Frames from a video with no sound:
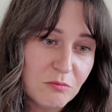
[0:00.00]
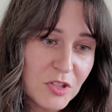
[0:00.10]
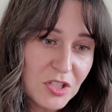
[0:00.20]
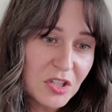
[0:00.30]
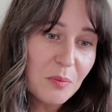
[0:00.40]

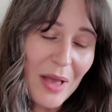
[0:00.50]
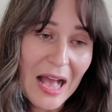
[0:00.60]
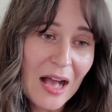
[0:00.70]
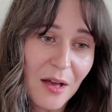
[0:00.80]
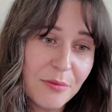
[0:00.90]
This little
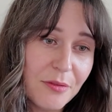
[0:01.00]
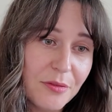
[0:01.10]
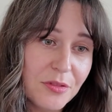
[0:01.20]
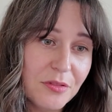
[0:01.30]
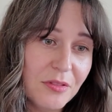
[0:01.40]
path
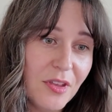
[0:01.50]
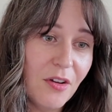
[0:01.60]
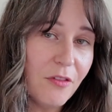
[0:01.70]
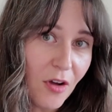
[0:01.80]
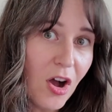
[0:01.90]

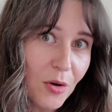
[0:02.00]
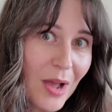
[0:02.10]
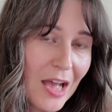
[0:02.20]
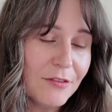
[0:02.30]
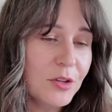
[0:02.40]
of Ottawa
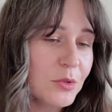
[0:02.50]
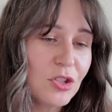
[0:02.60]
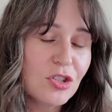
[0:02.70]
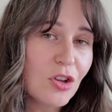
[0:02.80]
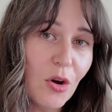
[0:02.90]
Avenue was
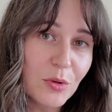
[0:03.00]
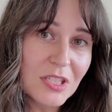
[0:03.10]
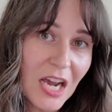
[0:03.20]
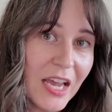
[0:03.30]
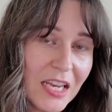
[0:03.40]
so
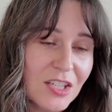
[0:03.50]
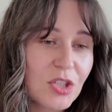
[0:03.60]
tight.